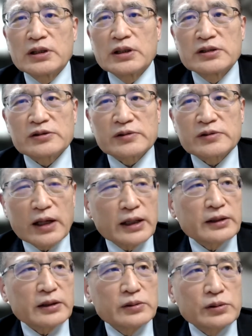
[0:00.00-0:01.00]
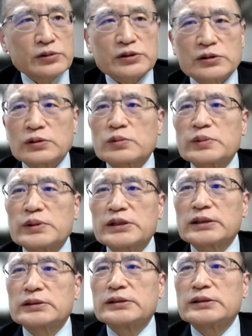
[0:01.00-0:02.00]
Instead, North
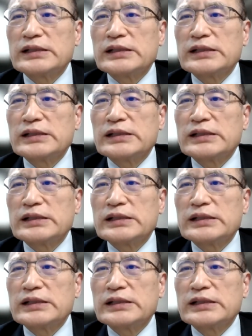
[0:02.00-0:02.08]
Korean